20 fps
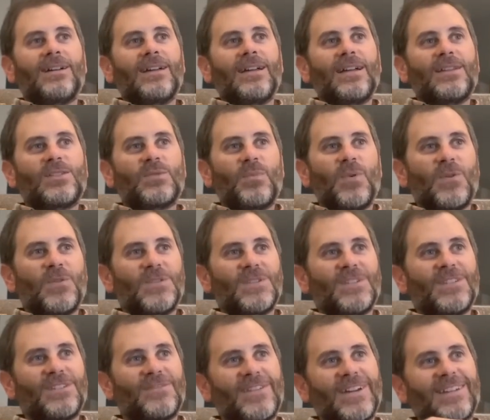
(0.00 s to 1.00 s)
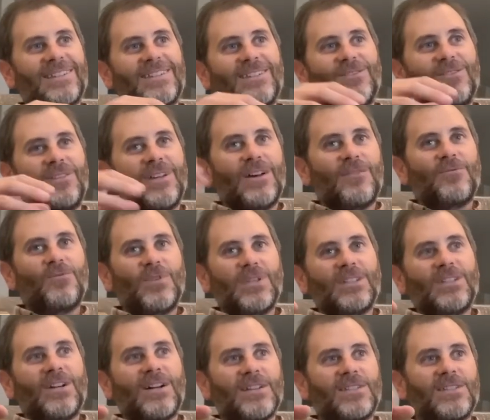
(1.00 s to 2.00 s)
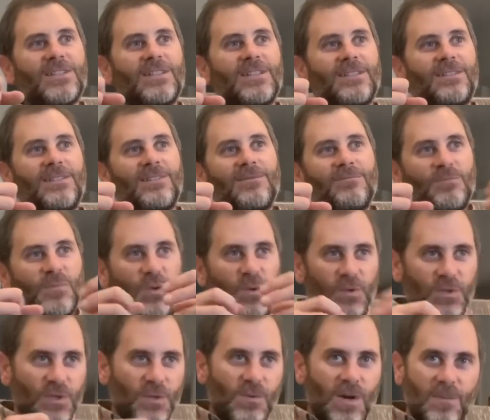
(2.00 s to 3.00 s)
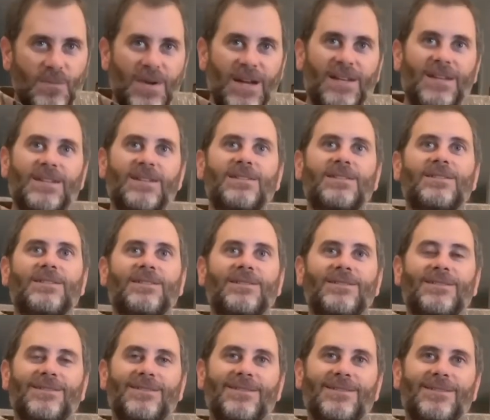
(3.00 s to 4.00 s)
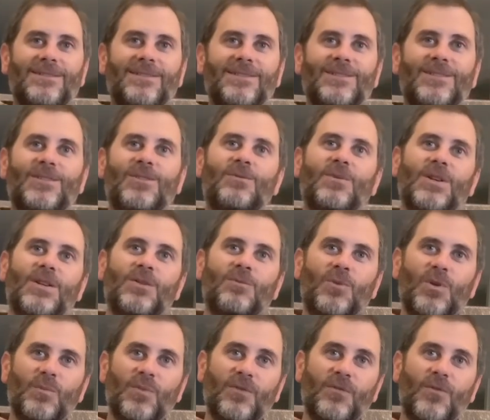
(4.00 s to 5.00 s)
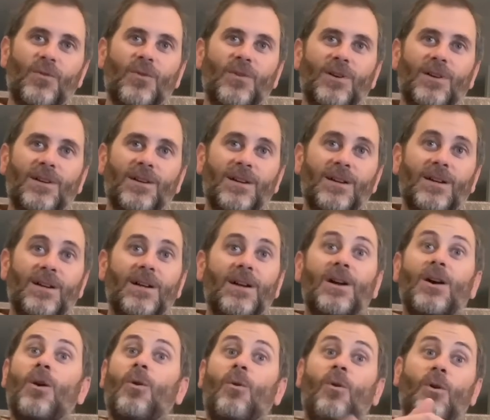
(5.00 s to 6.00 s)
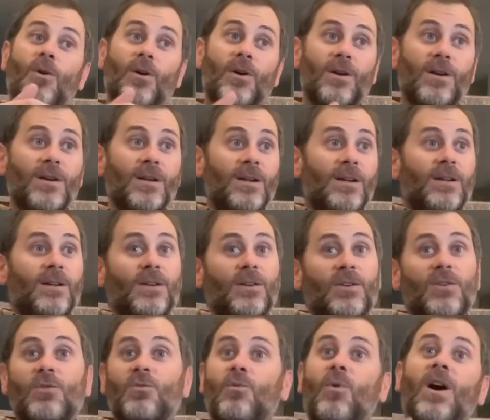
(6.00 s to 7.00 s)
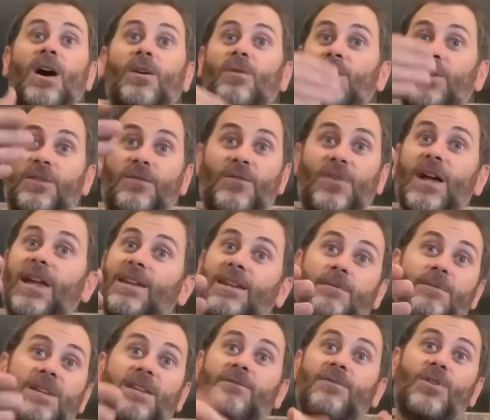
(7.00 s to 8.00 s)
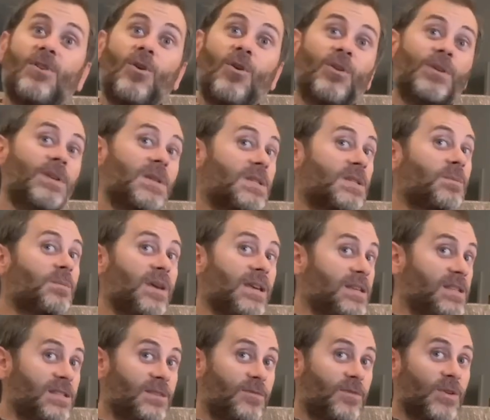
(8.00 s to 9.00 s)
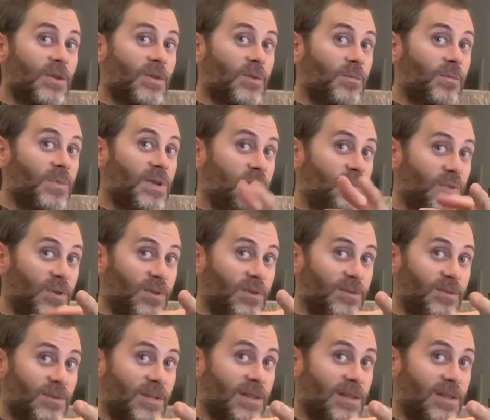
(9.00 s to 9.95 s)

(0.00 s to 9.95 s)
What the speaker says: as opposed to this fact that you have one loss and it pulls you right back in to where you were before. Or you walk with a friend. I mean, even holding space for other people, I